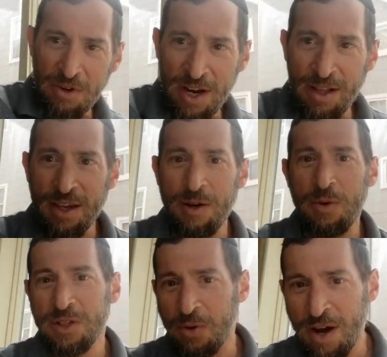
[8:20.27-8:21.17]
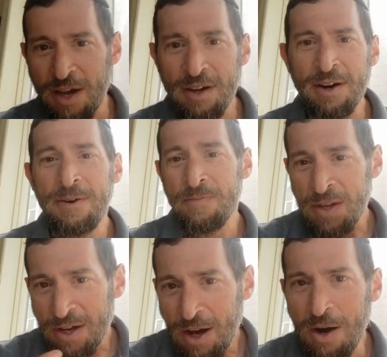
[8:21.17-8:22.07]
really? What's going on there?"
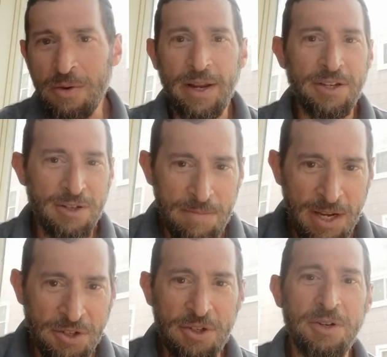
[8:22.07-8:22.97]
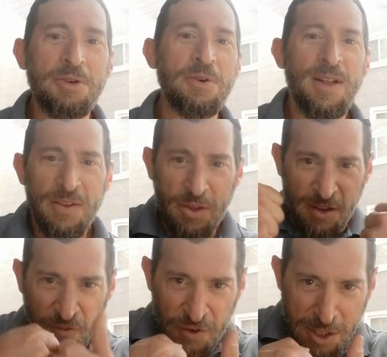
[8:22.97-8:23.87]
"Oh, nice to meet you."
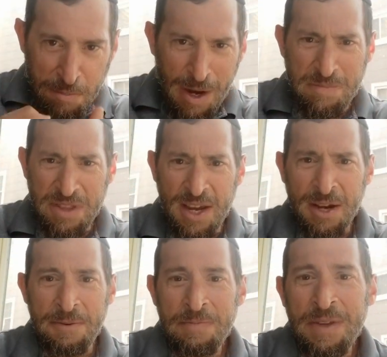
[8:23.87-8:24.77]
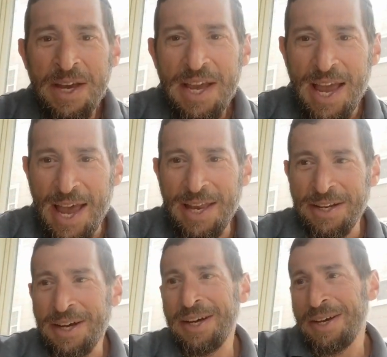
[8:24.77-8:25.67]
Did a fist bump thing. And
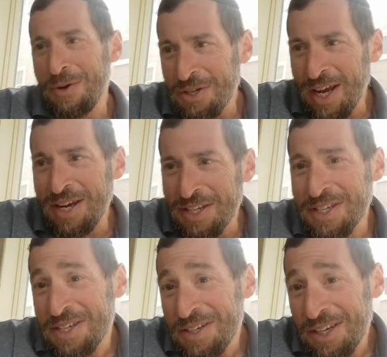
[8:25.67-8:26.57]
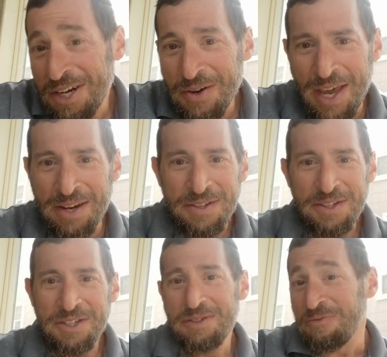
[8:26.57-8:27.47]
it was nice, you know, again,
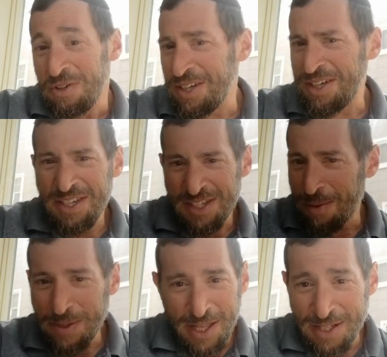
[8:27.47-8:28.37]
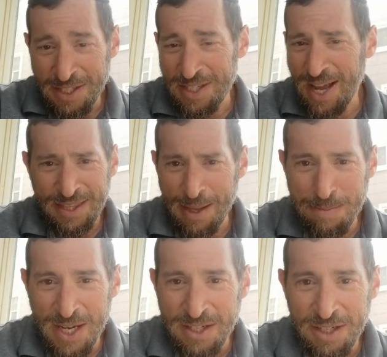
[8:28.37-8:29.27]
really something that's not that
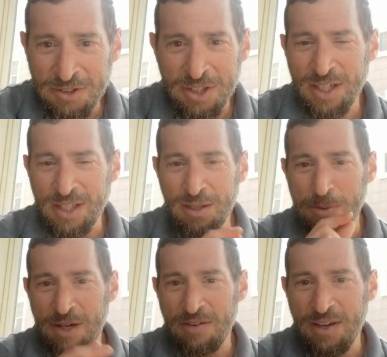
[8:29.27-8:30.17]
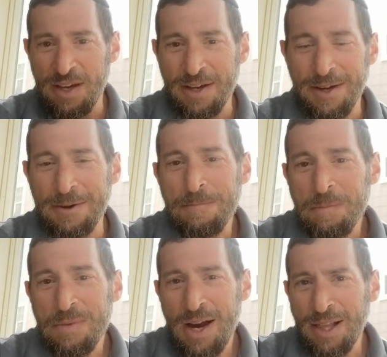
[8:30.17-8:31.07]
big a deal. Just a little bit of
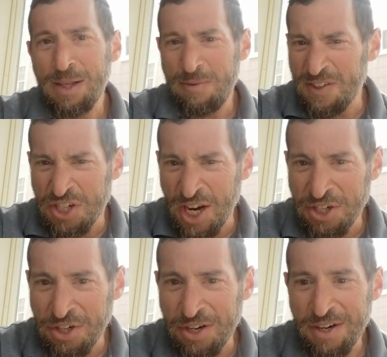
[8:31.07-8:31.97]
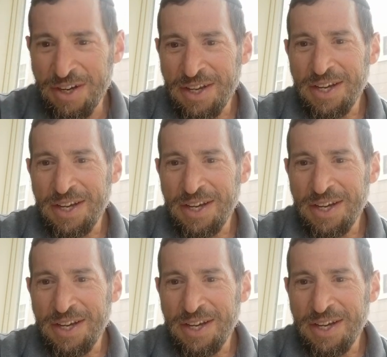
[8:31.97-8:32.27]
a gesture.